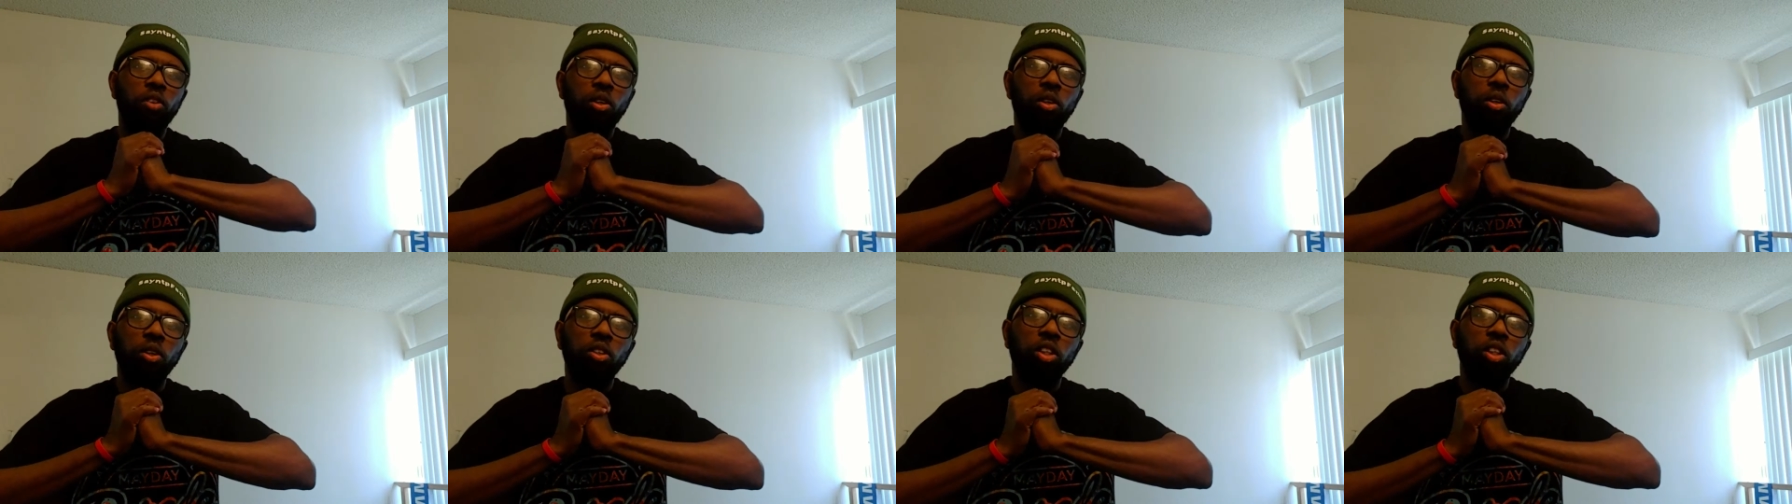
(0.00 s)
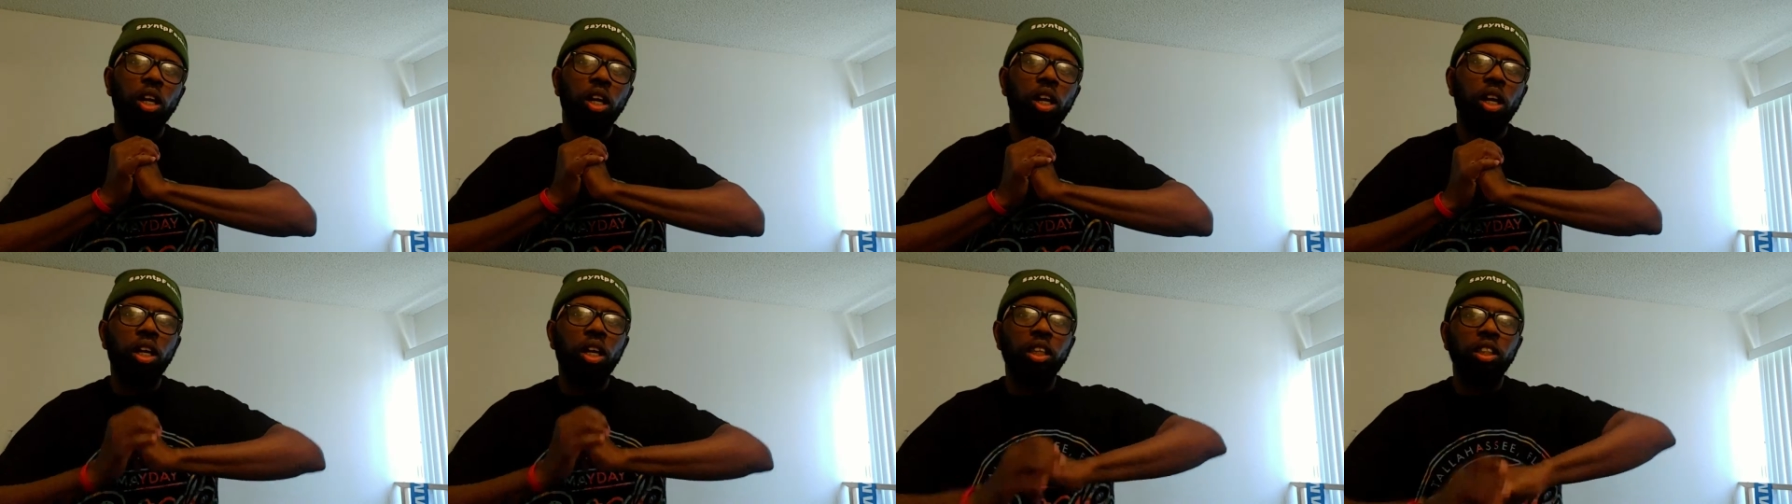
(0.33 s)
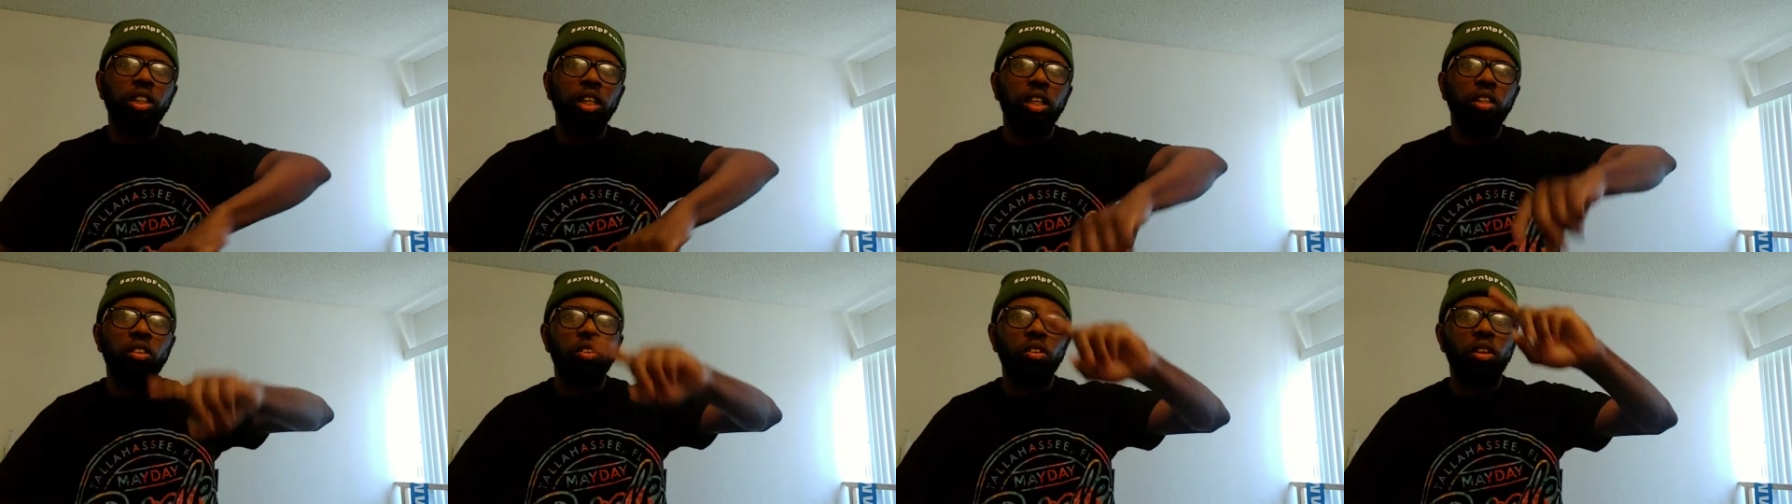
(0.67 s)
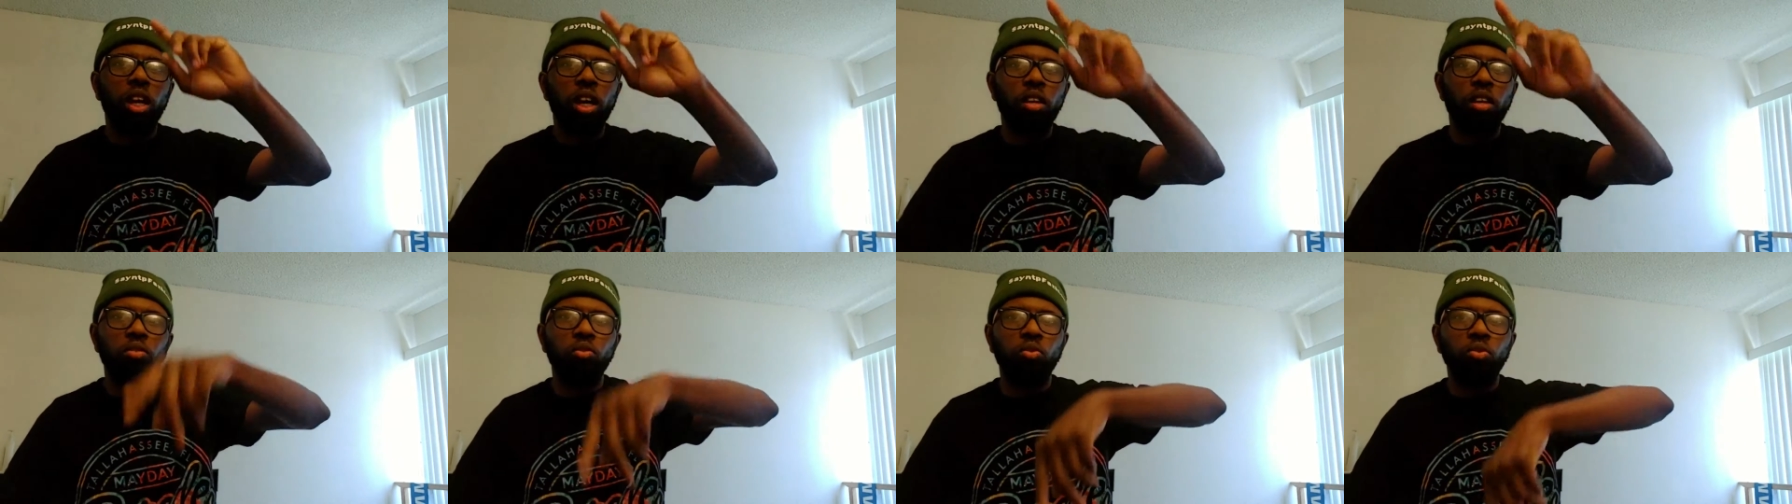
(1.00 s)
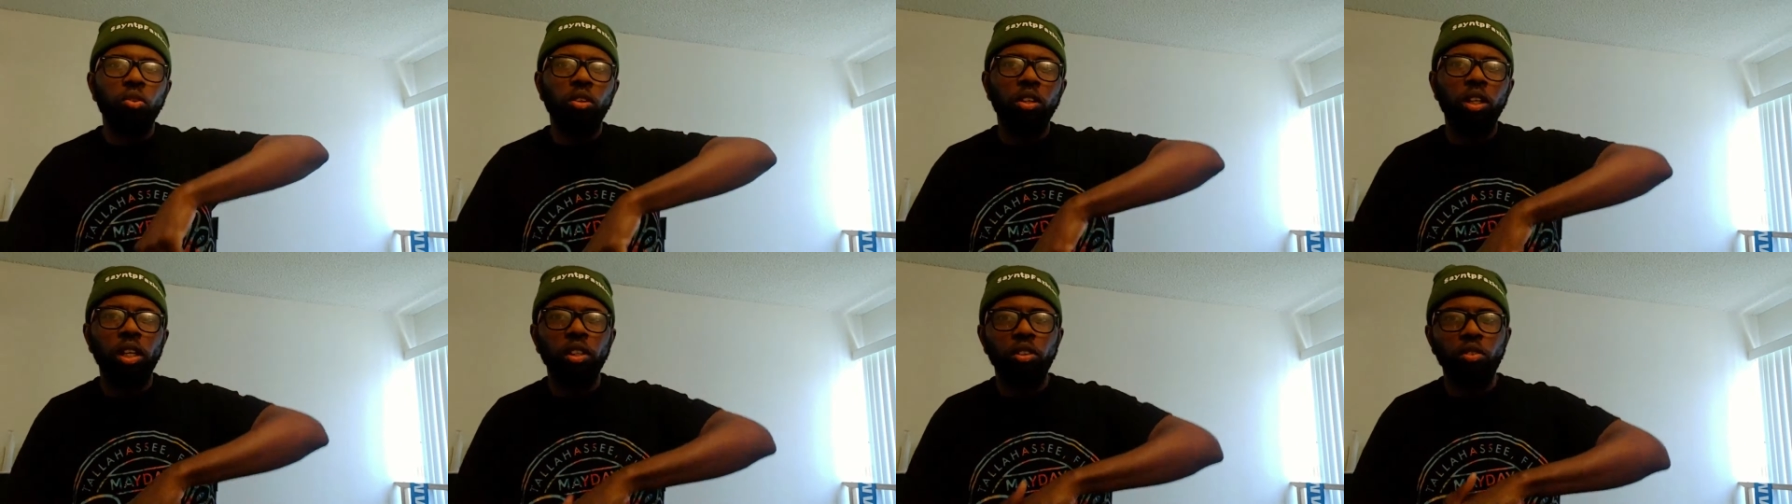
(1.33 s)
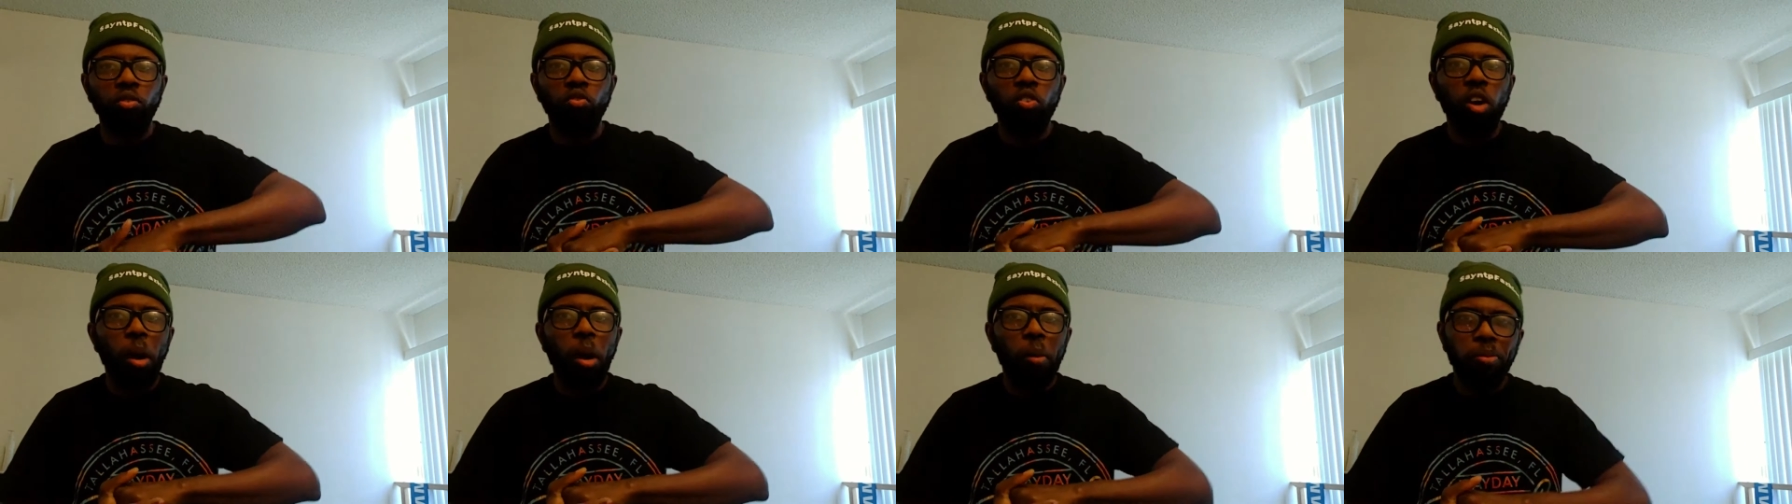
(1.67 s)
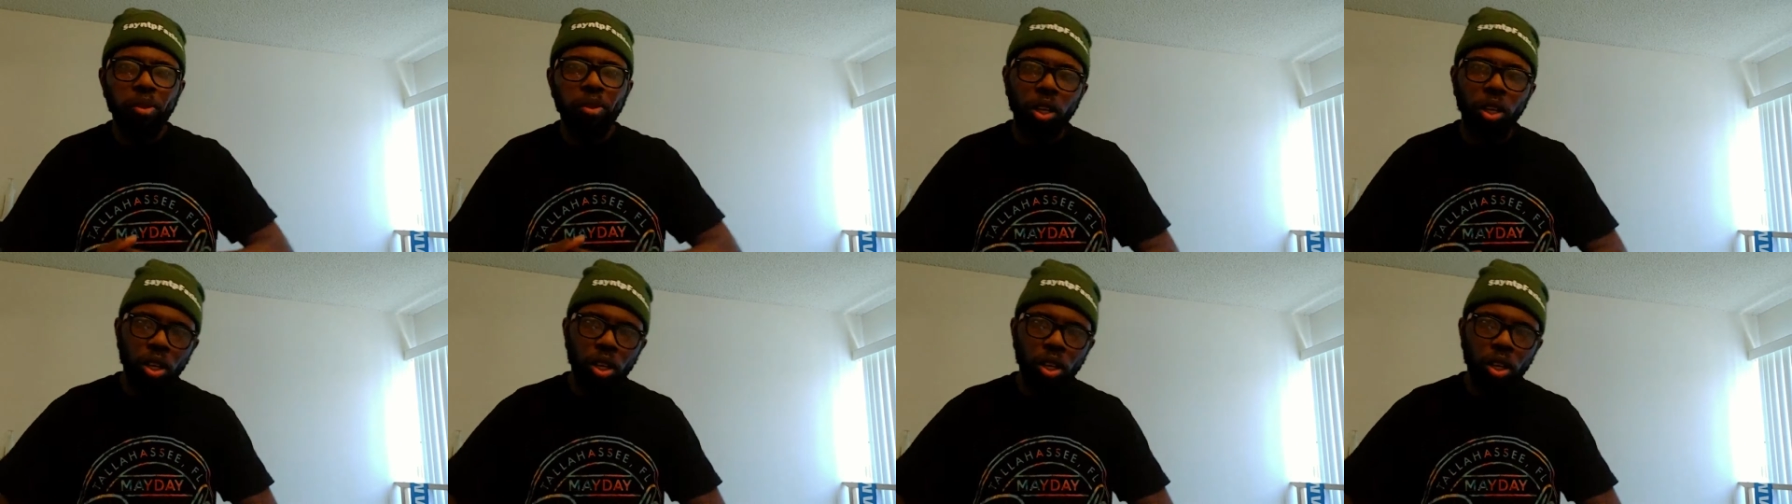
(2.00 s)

go check it out because I, I I dropped